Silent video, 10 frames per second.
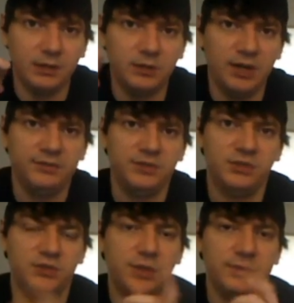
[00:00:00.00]
You have to
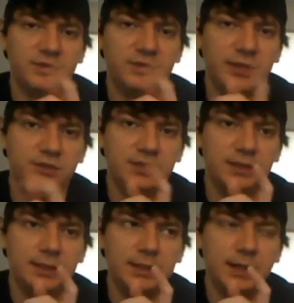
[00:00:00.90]
switch weapons by
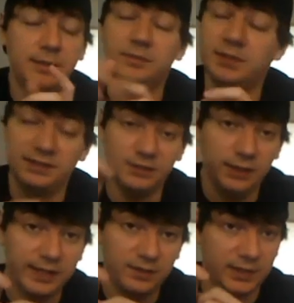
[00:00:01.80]
using the
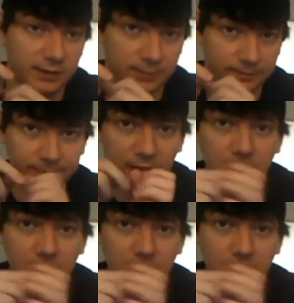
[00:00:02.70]
select button.